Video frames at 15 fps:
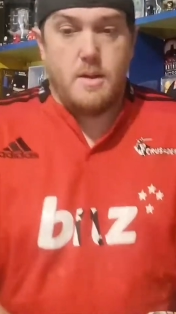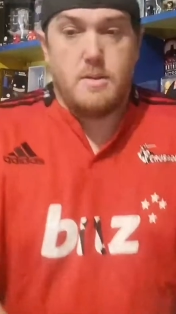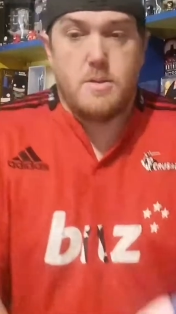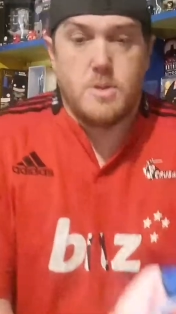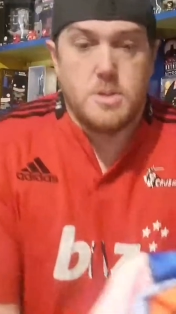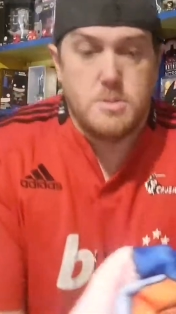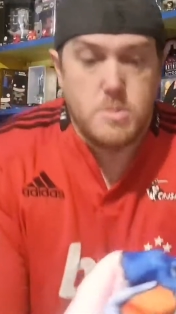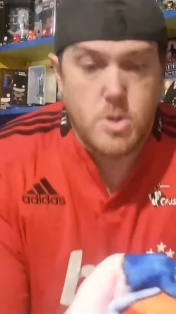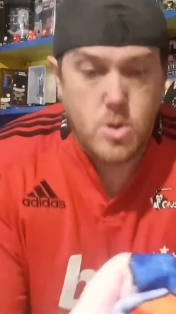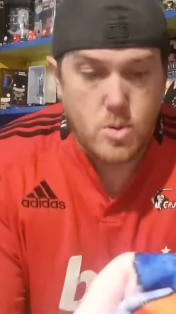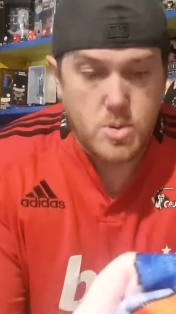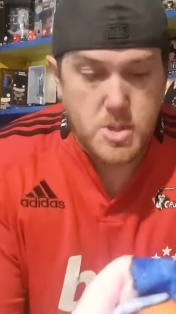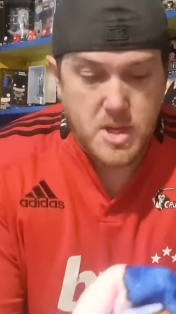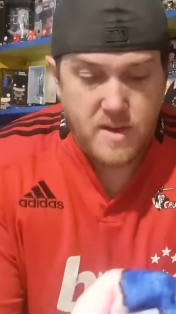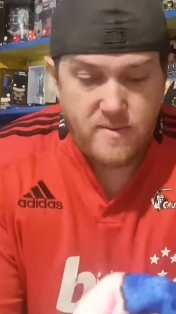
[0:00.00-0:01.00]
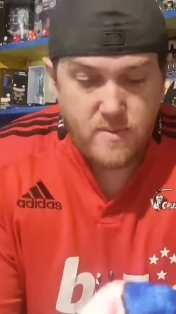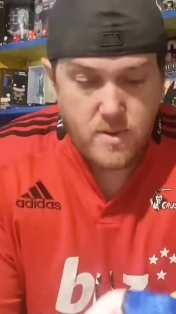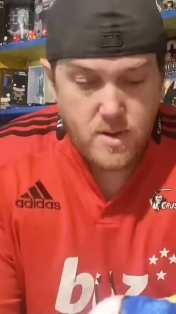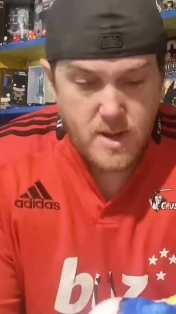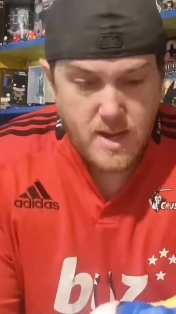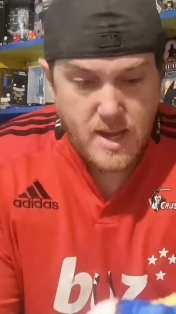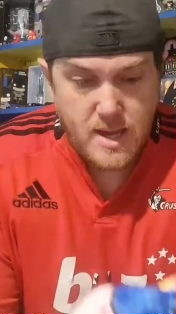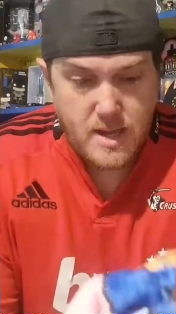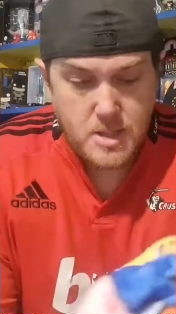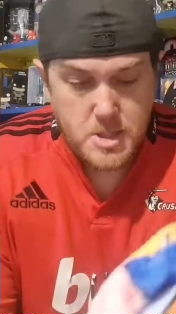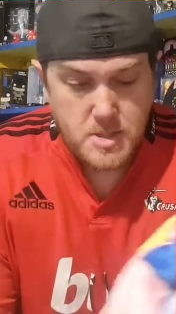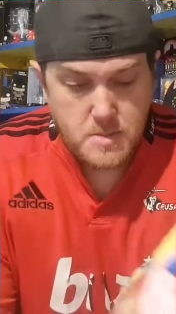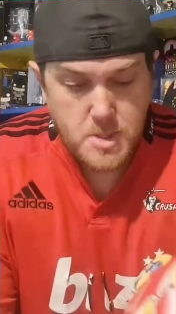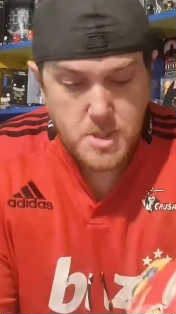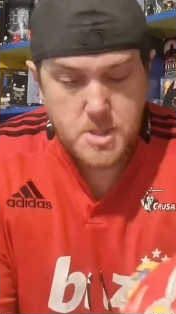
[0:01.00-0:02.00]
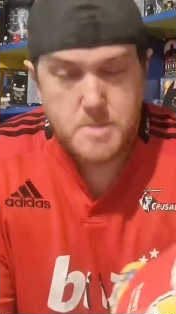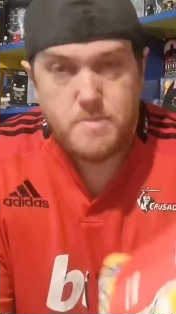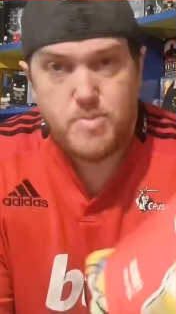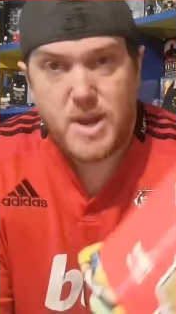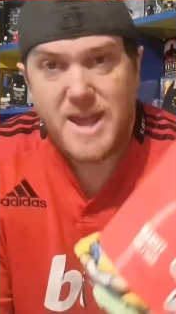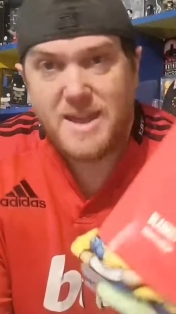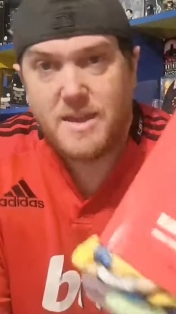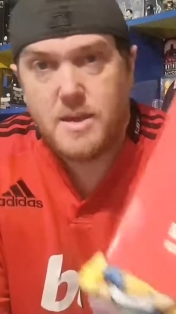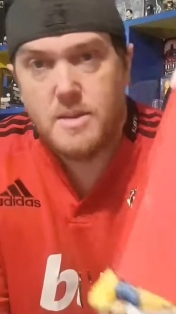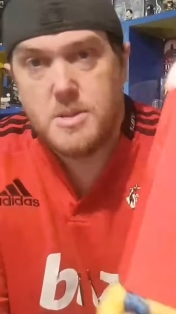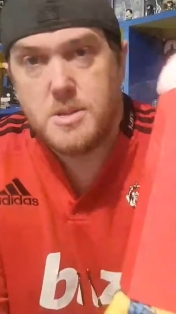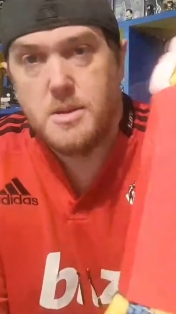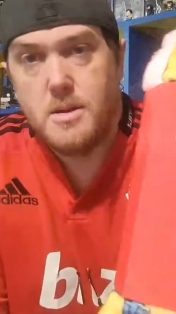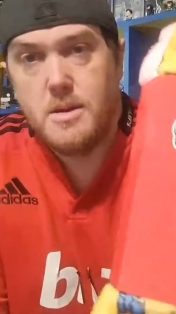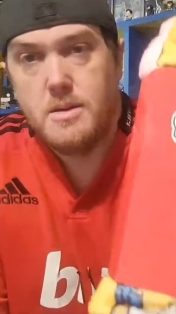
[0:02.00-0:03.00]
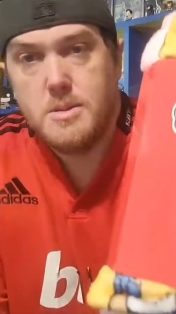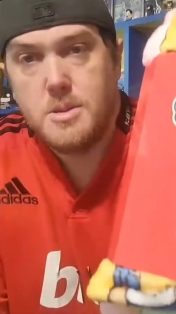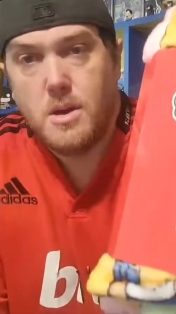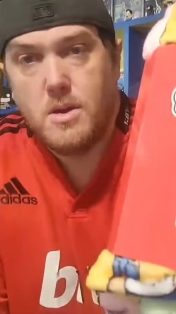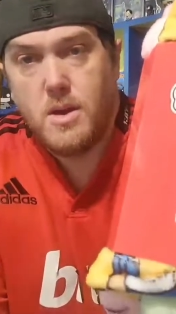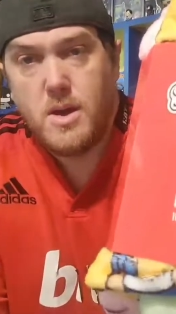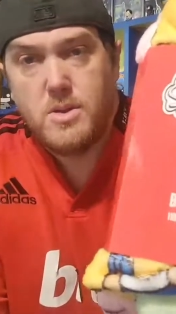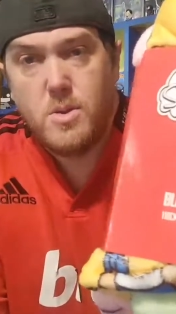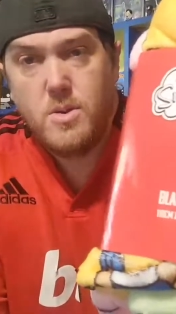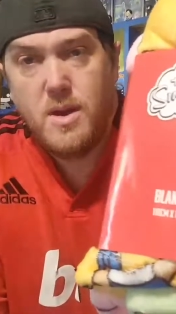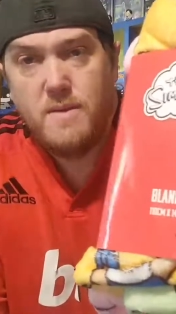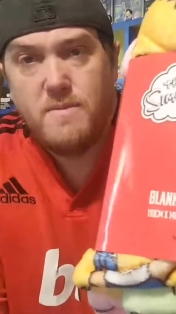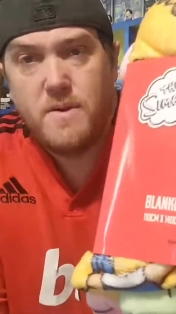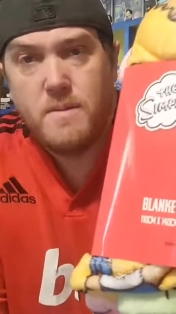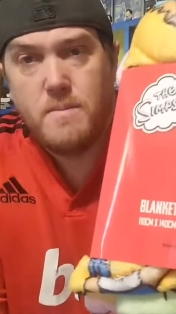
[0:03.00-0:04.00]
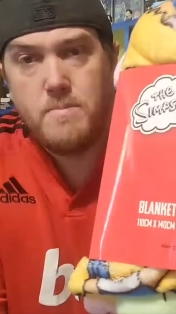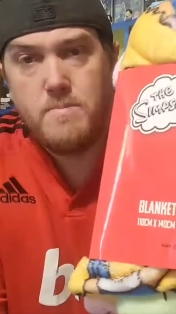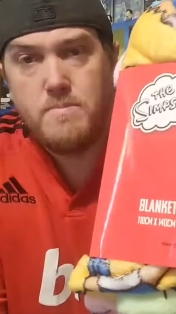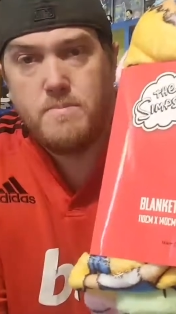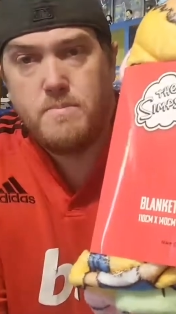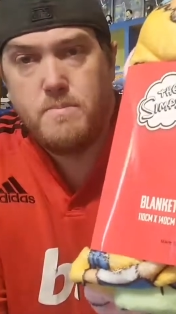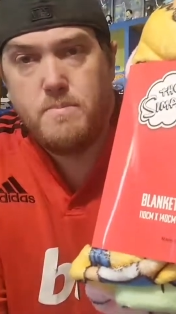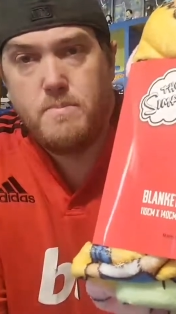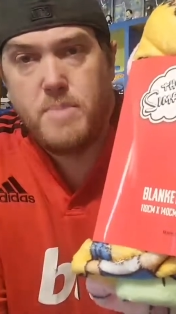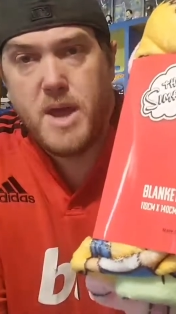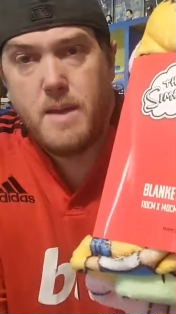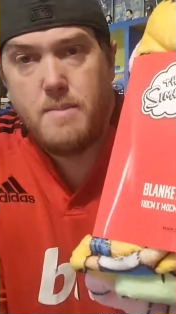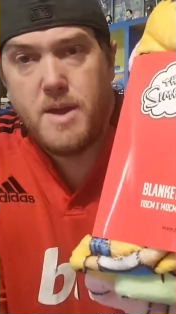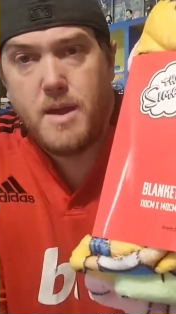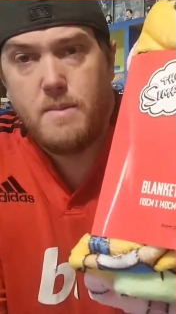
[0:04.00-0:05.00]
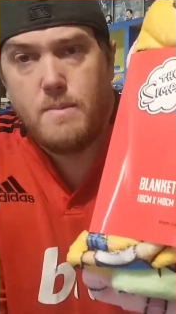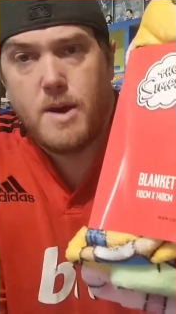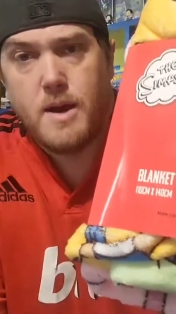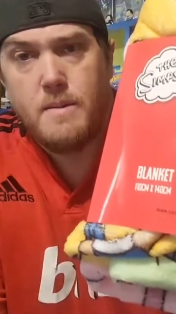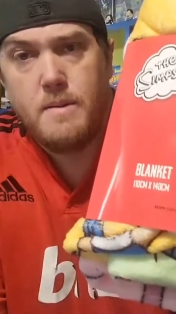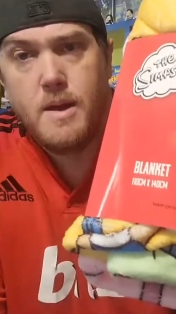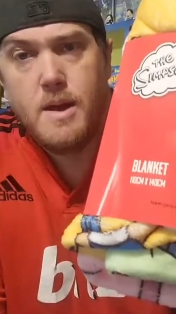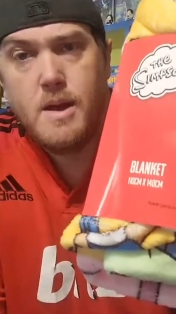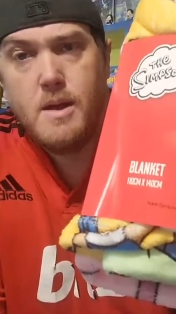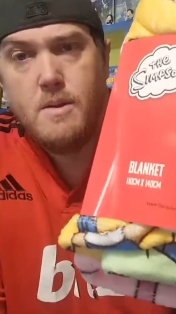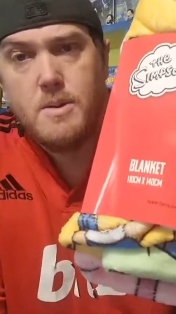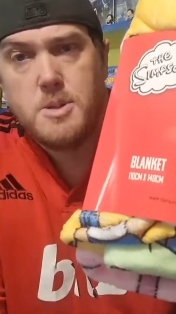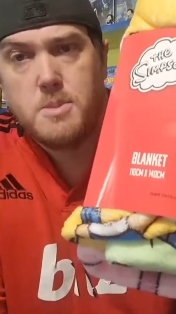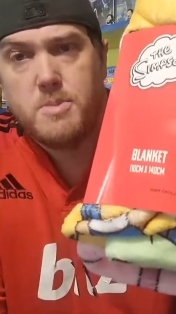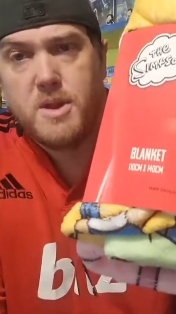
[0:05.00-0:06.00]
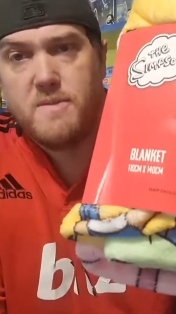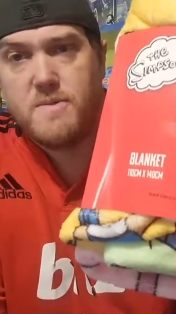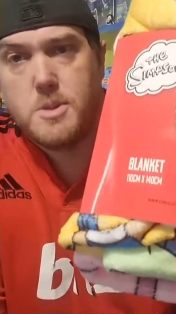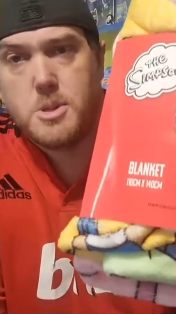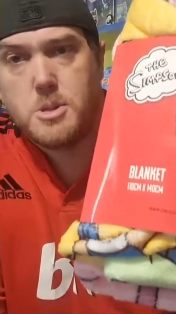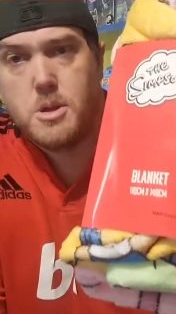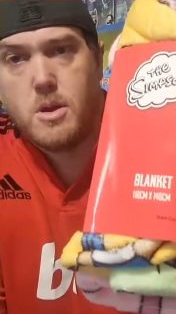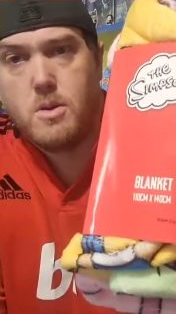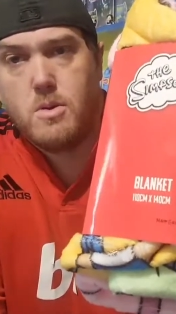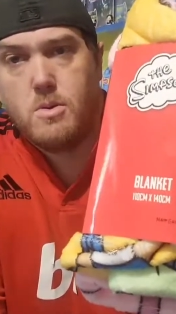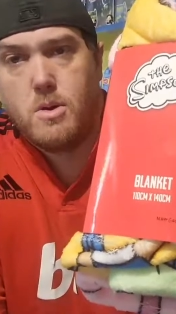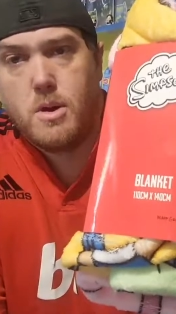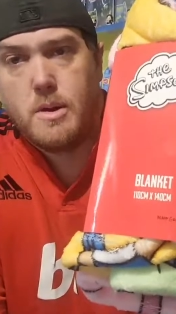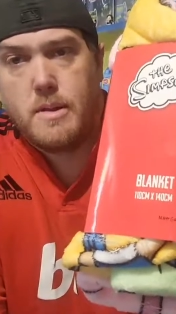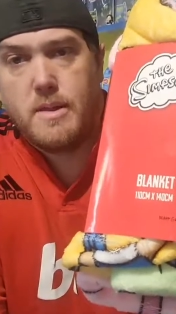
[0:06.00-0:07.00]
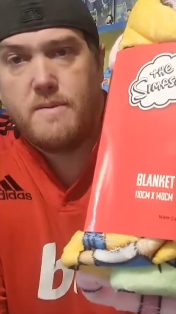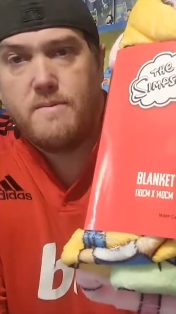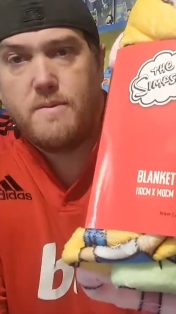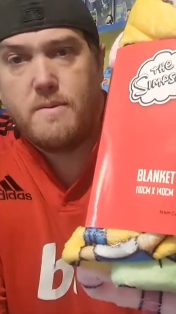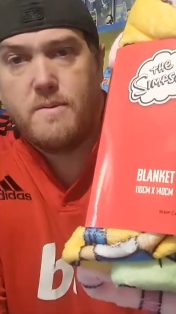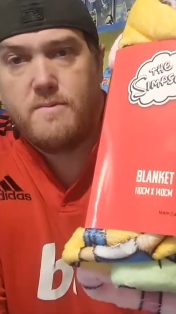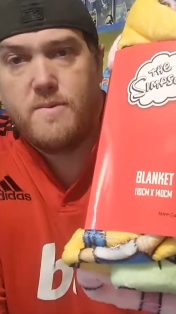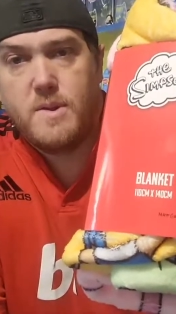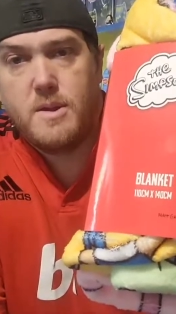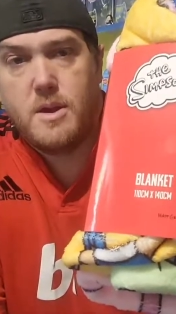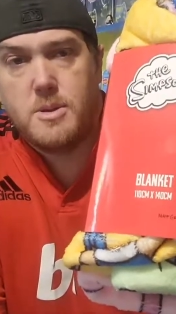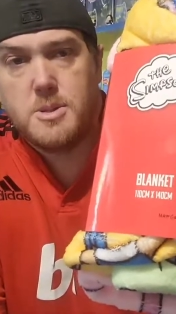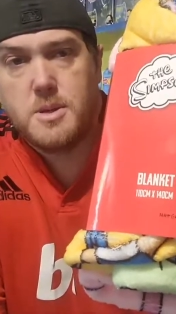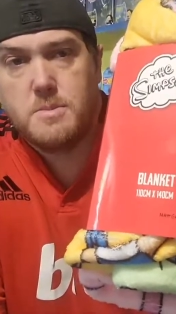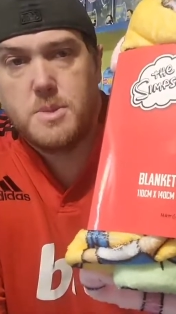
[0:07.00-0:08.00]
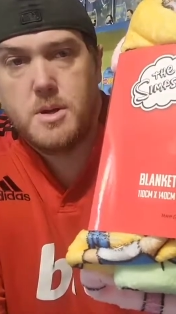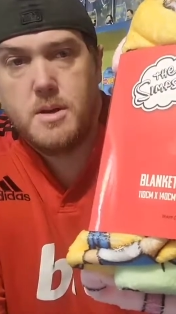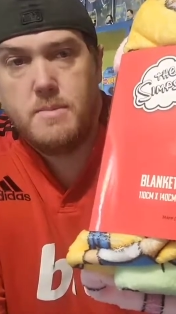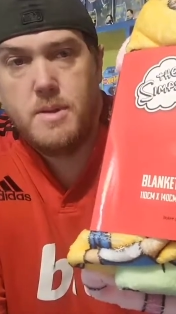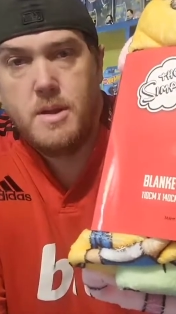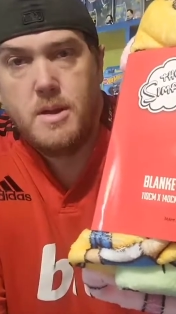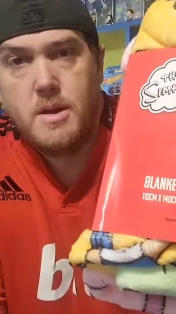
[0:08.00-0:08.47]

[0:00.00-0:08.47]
Got some cool stuff. We've got a Simpsons blanket. So I do have a Batman one, which I might have to show on another video sometime.